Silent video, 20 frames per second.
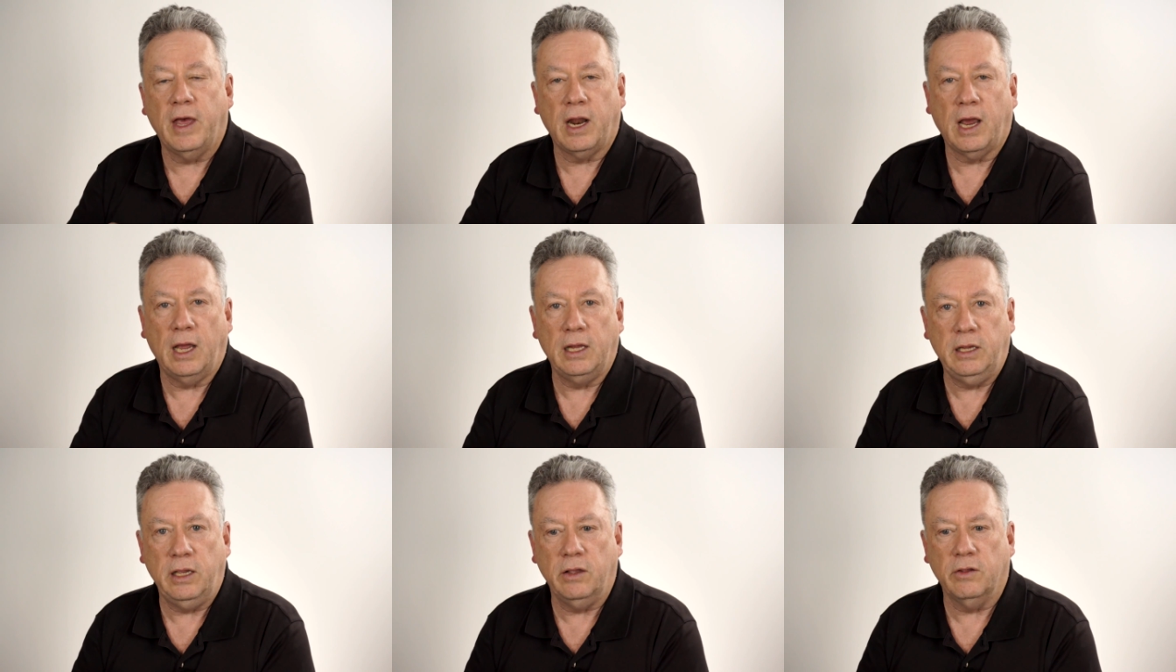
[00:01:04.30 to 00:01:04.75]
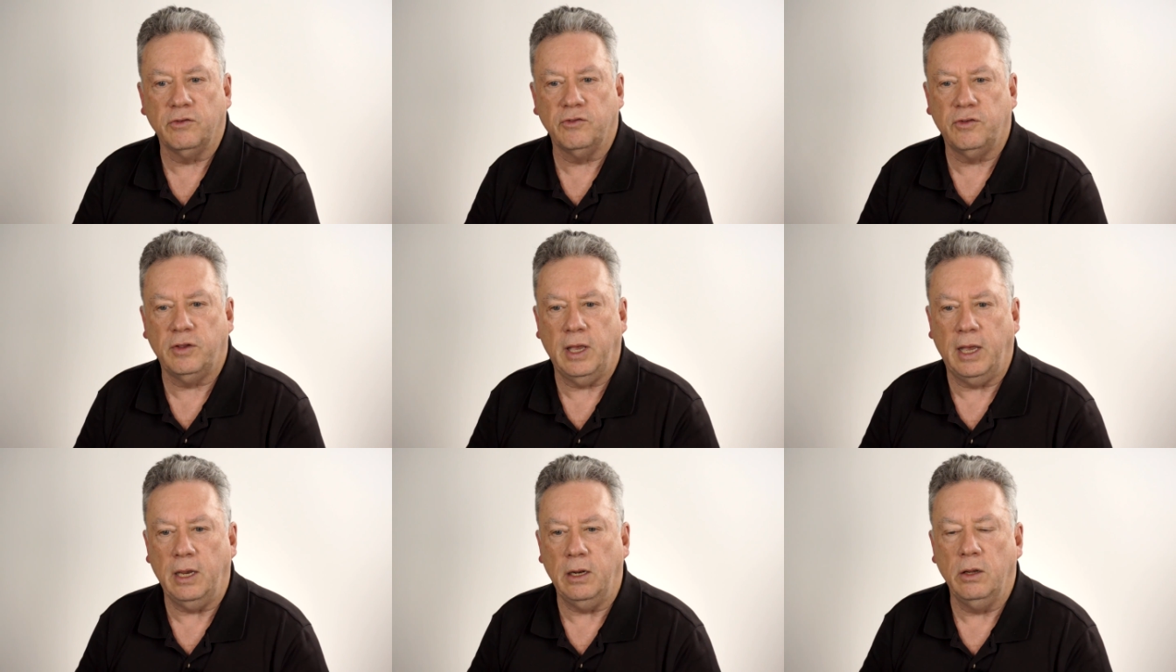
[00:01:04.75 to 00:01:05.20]
that ideal
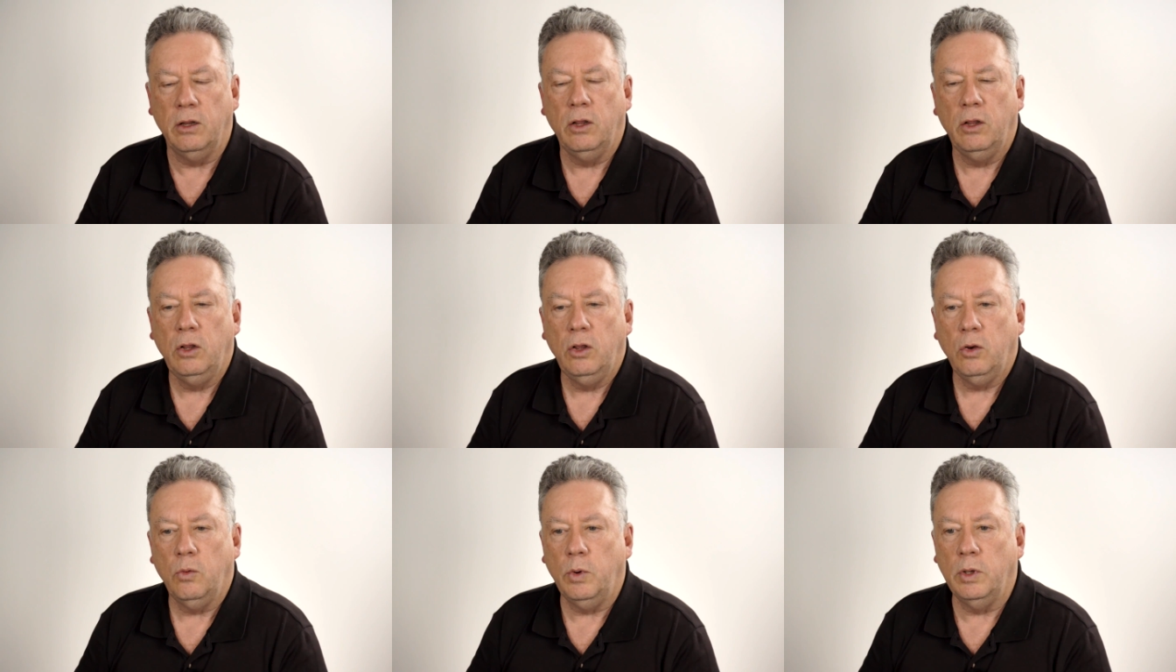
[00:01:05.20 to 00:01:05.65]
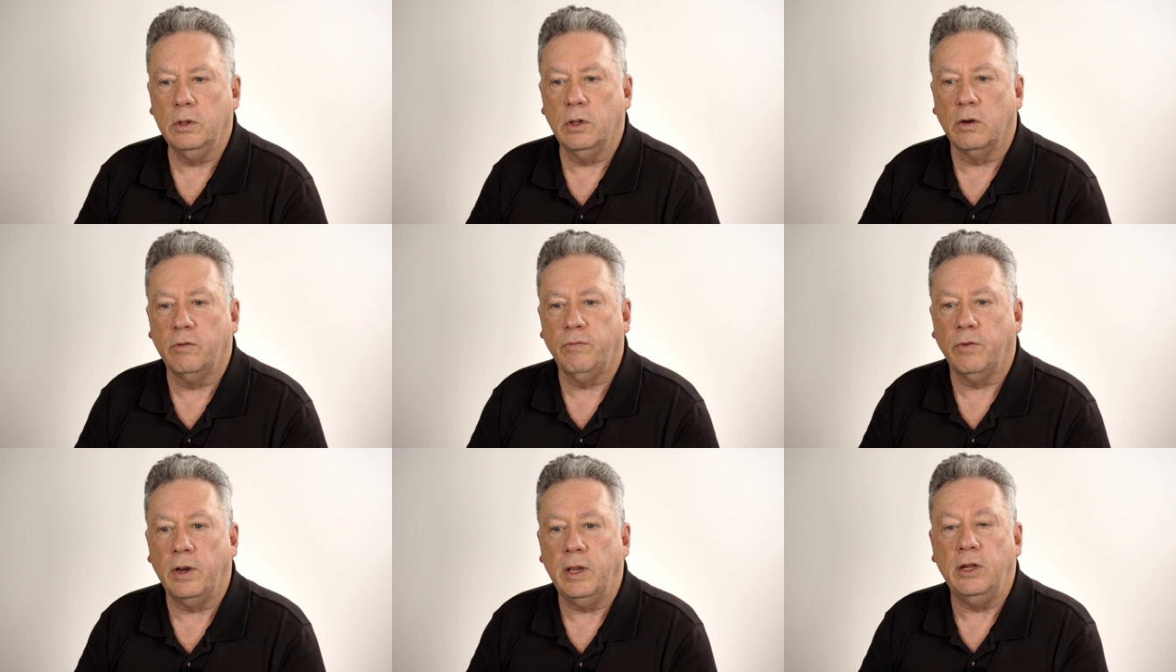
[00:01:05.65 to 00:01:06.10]
state. We
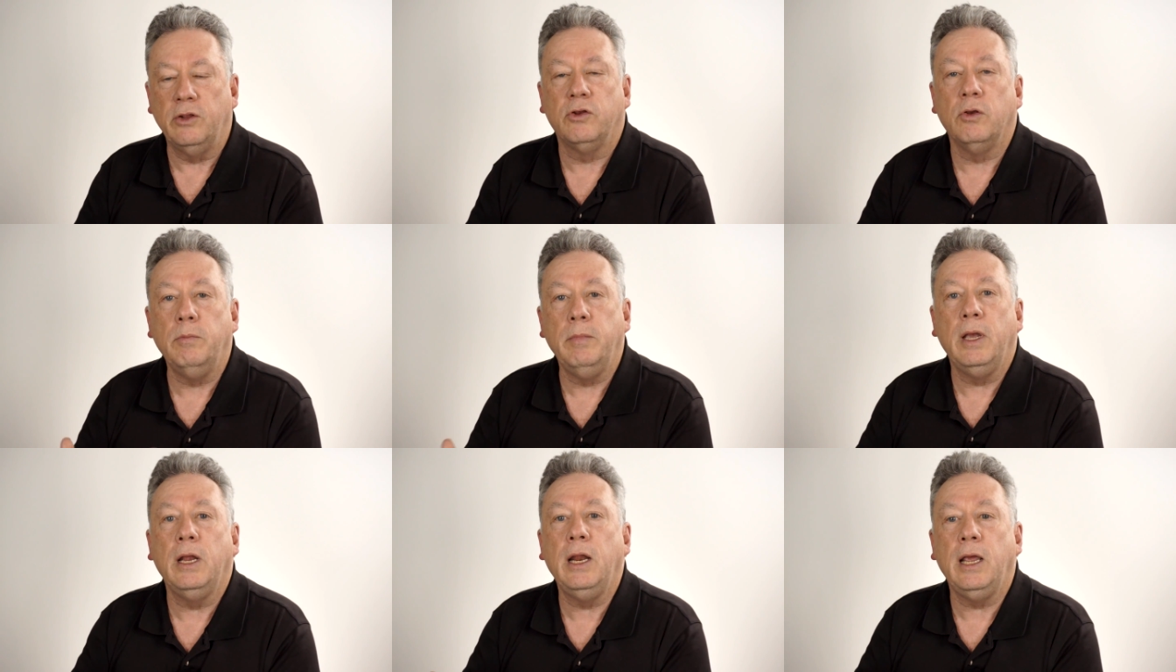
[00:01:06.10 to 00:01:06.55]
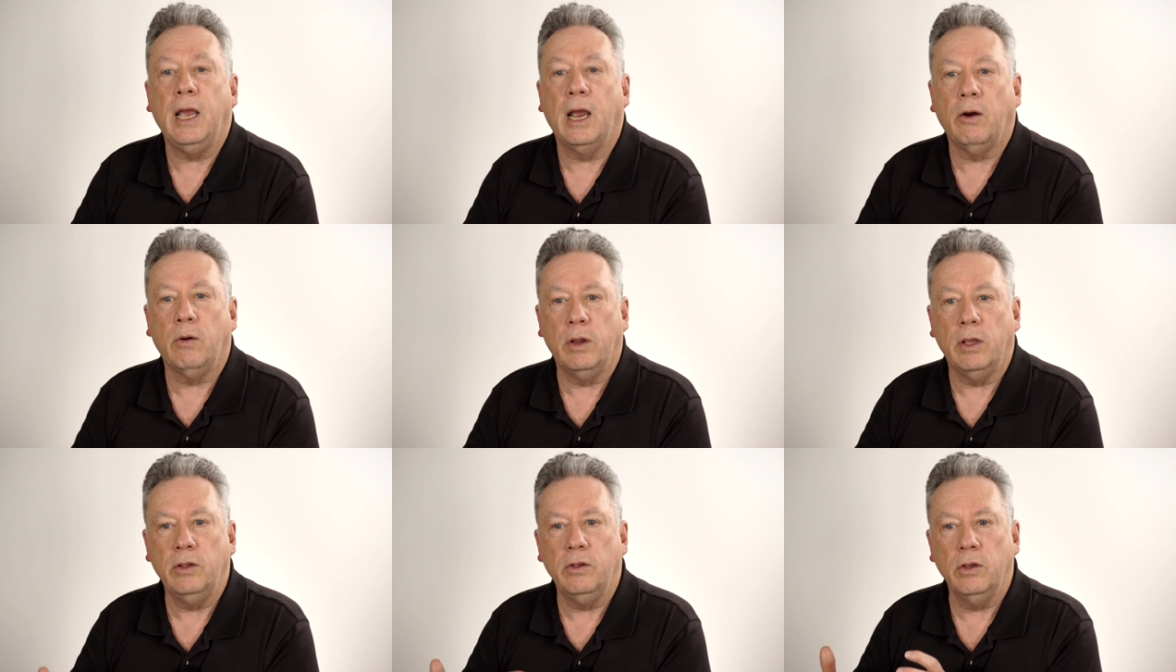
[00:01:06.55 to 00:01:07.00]
look for
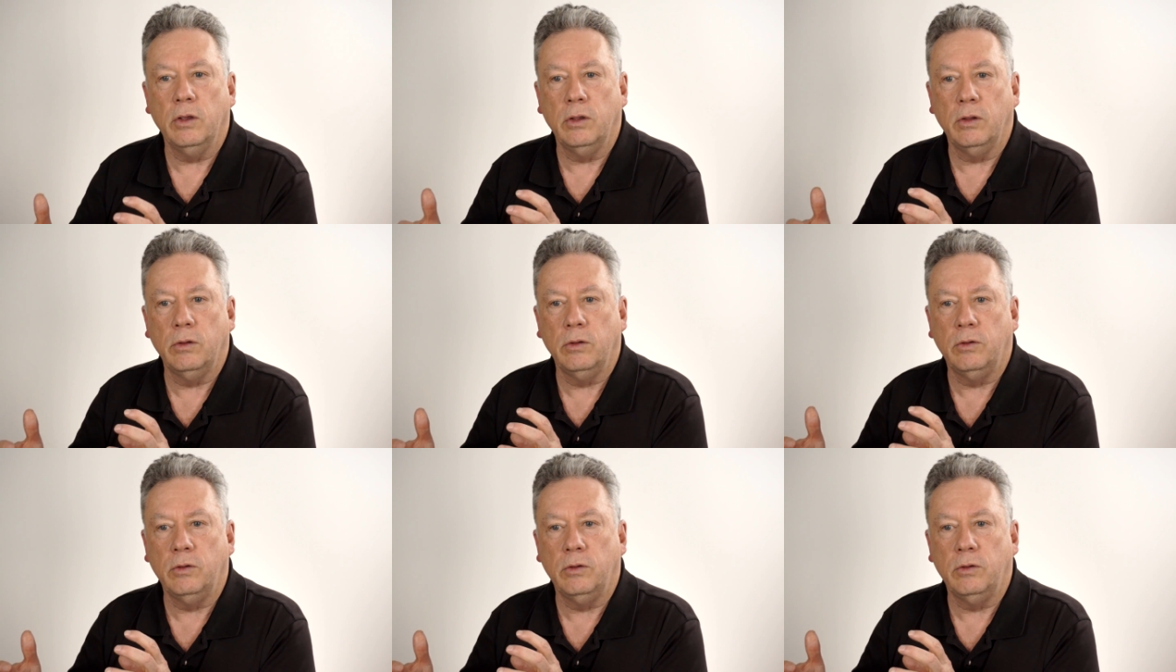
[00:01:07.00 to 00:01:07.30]
intermediary,